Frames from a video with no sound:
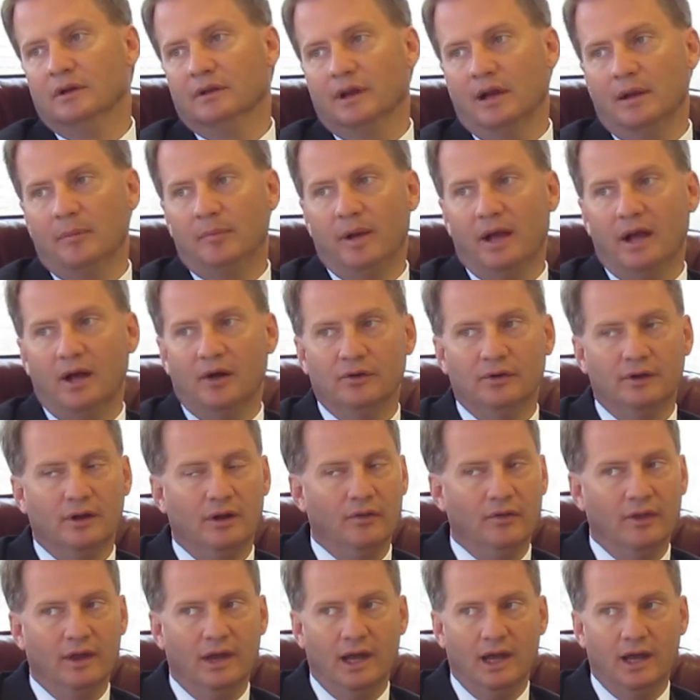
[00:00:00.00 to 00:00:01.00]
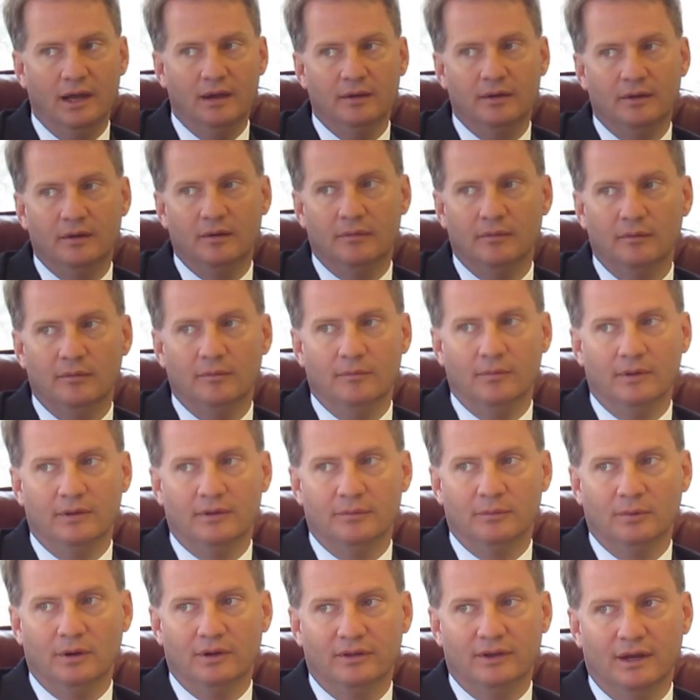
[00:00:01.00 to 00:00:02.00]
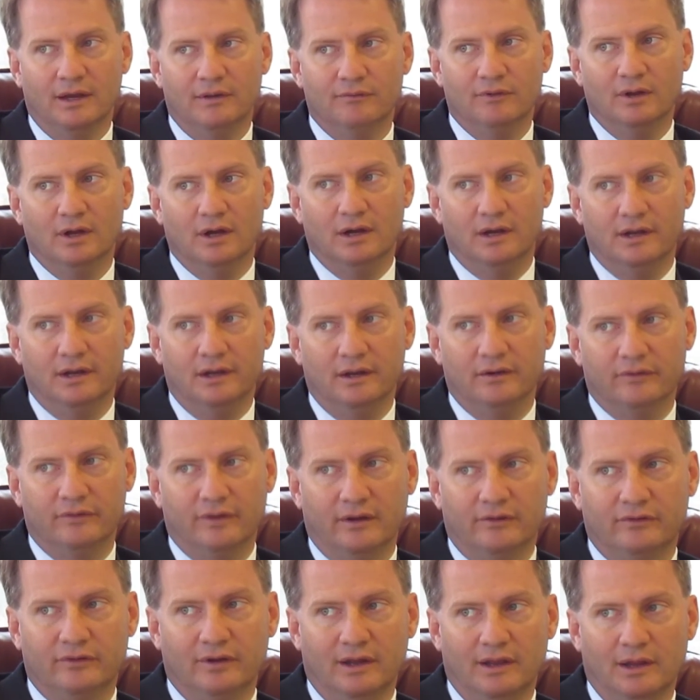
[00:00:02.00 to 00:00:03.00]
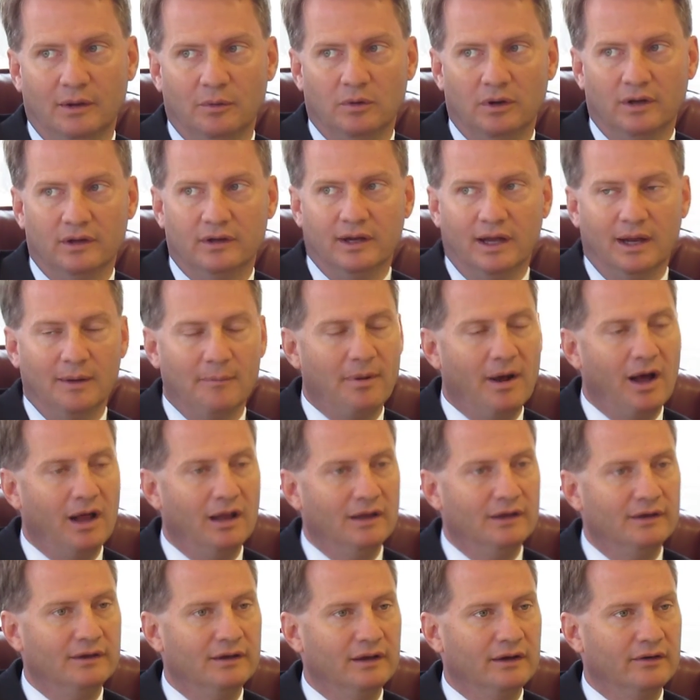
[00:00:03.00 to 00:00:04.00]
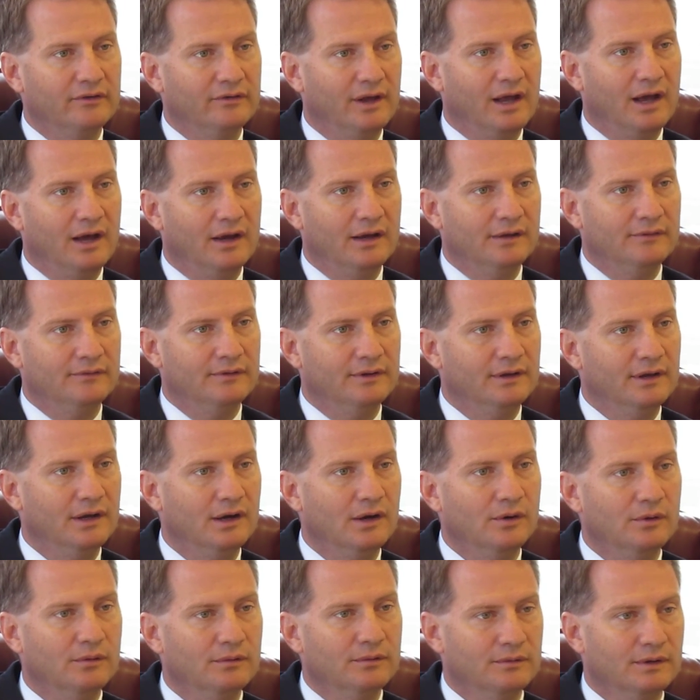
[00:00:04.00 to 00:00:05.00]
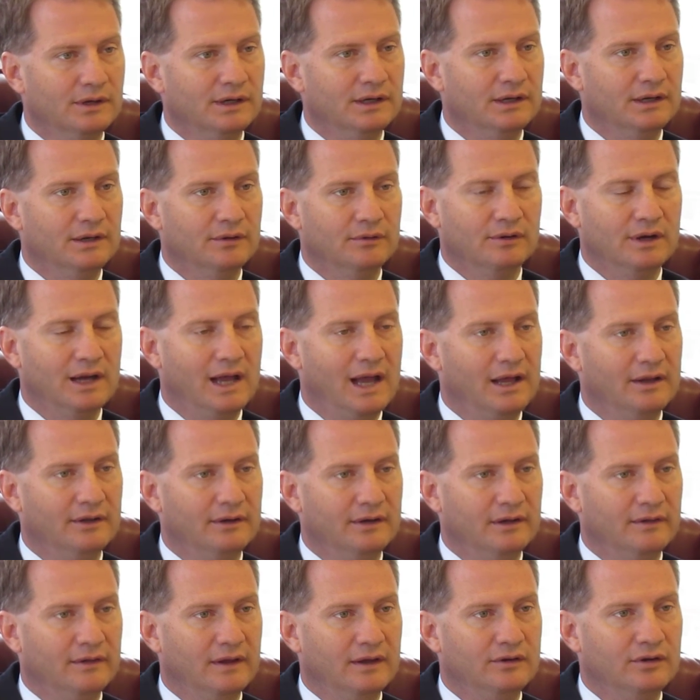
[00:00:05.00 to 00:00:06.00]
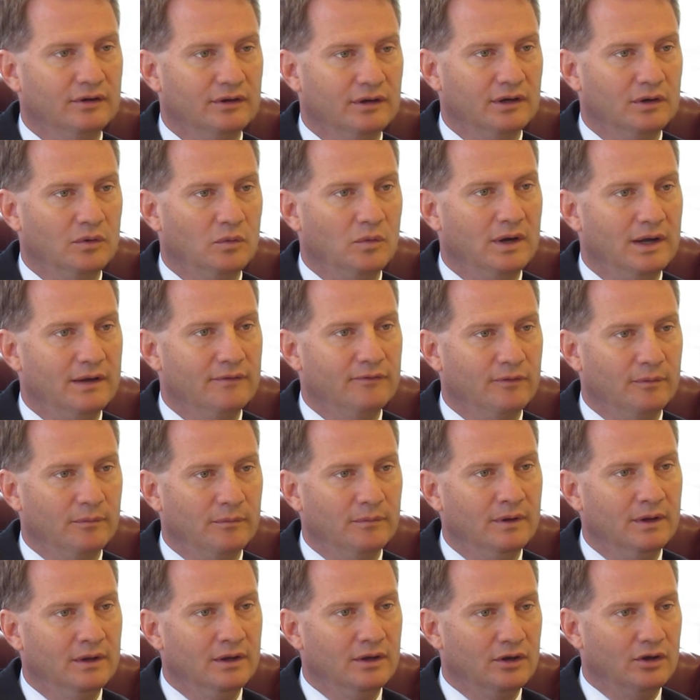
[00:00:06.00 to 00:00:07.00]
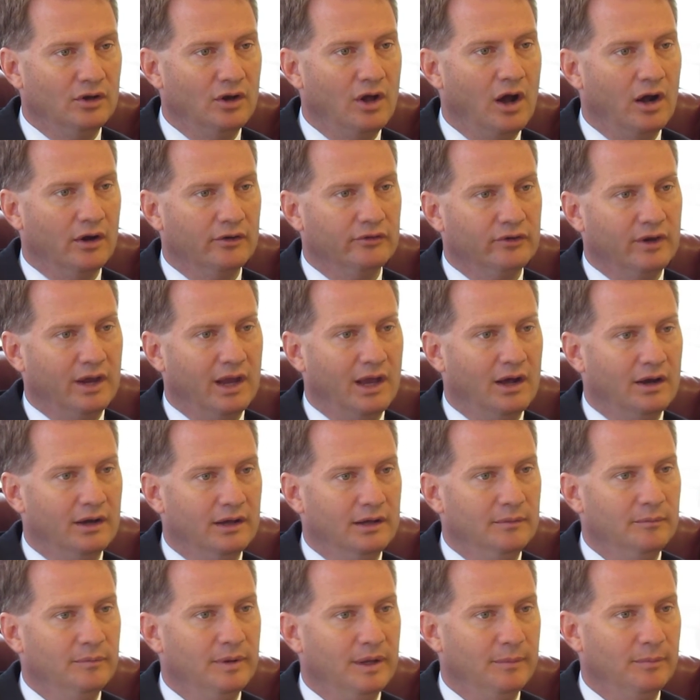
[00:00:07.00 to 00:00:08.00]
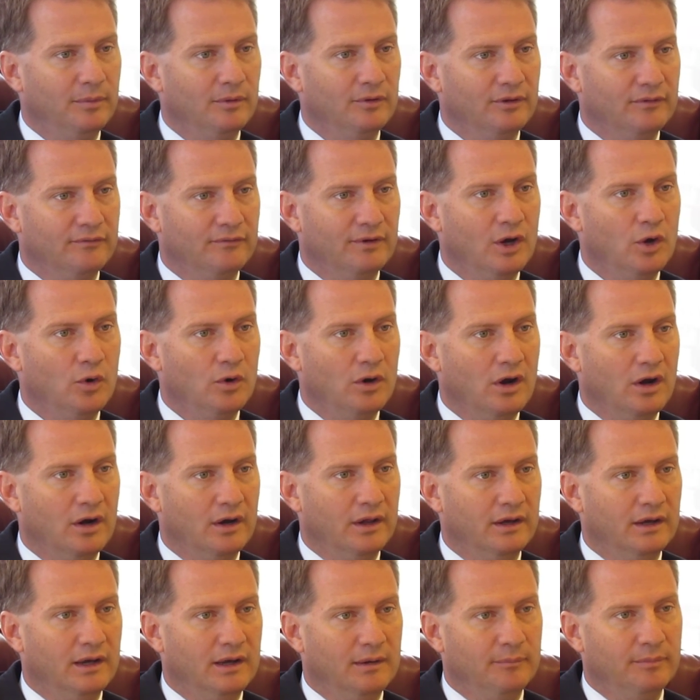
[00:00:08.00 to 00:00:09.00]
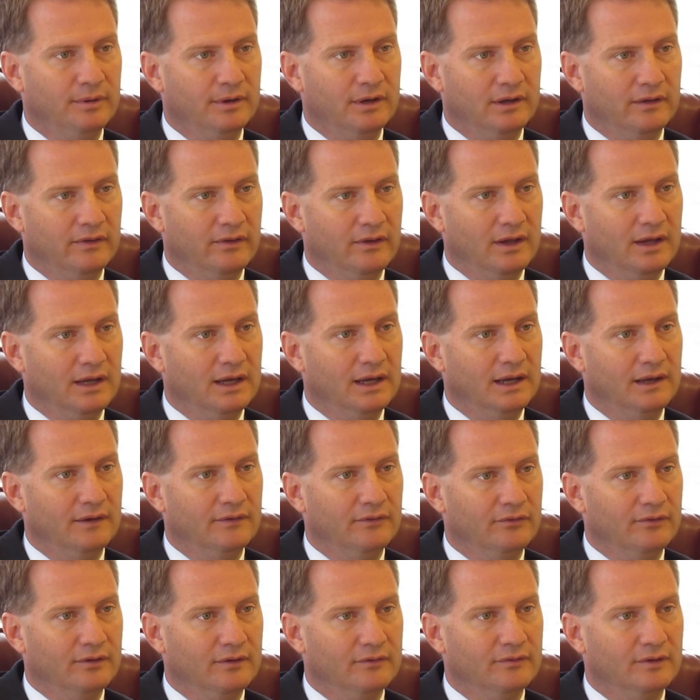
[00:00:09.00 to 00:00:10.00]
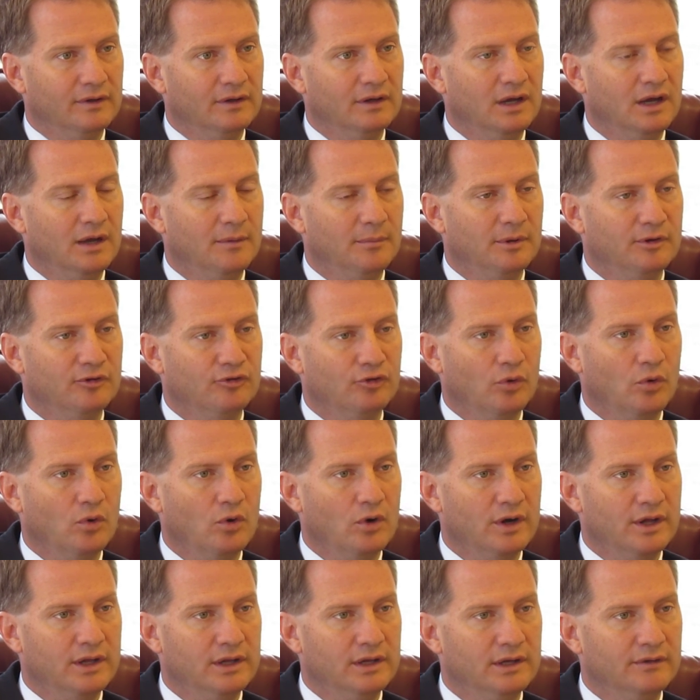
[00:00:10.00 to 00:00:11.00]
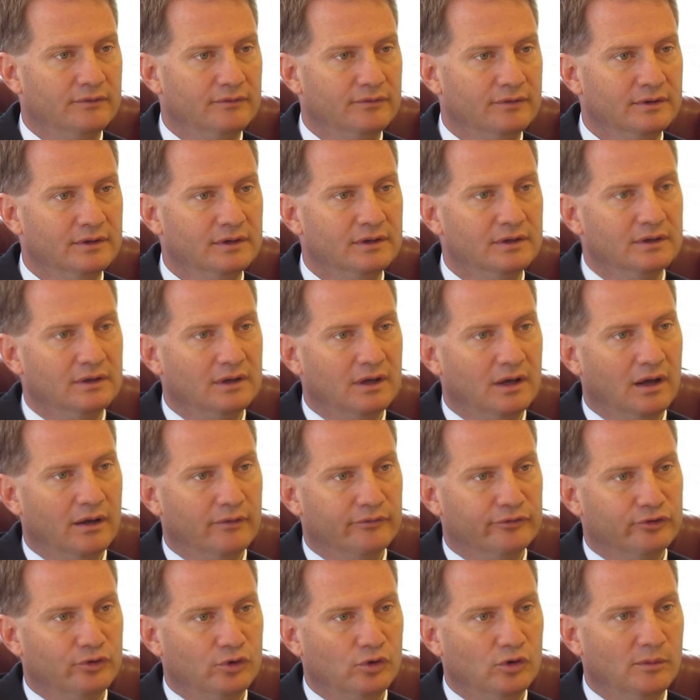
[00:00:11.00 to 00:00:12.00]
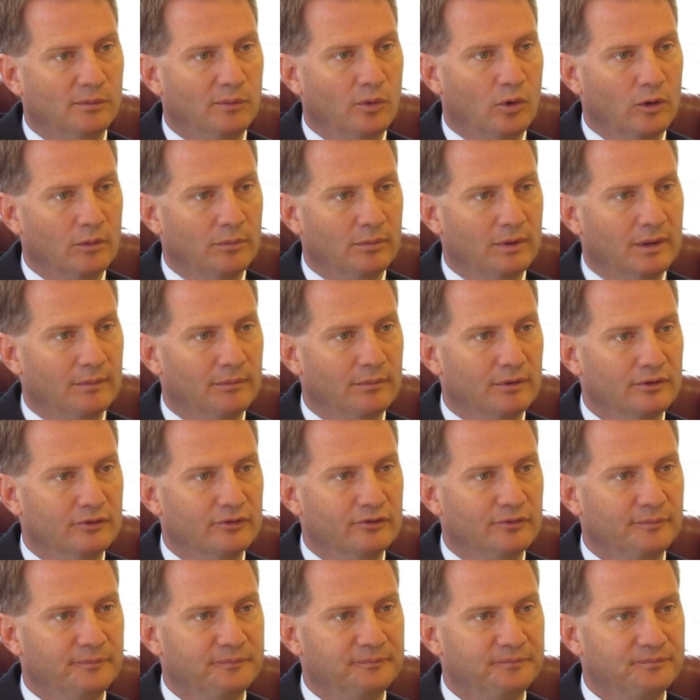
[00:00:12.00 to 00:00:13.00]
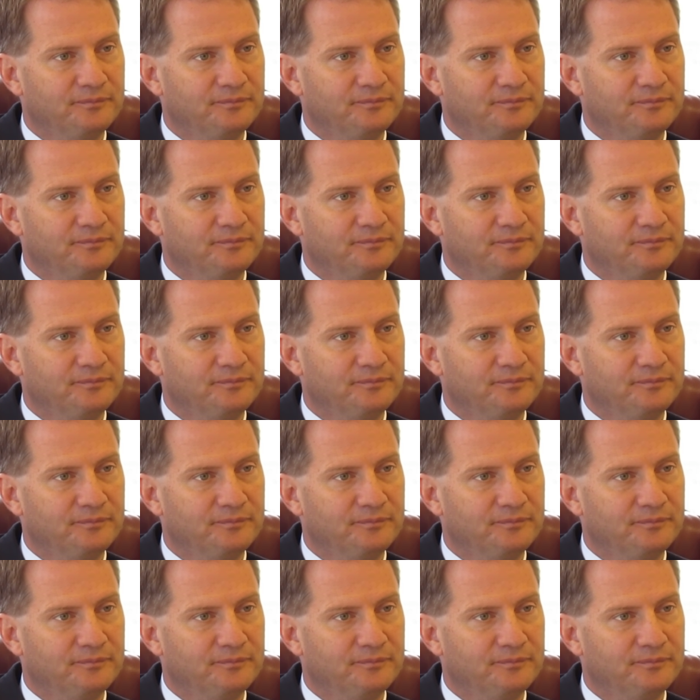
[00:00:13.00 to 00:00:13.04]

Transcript: they pound on that, but what they've done is they say they want to take politics out of it. No, re, in reality, they took it away from Knox County people to vote on it and put it in the hands of a, a majority of, of school board members.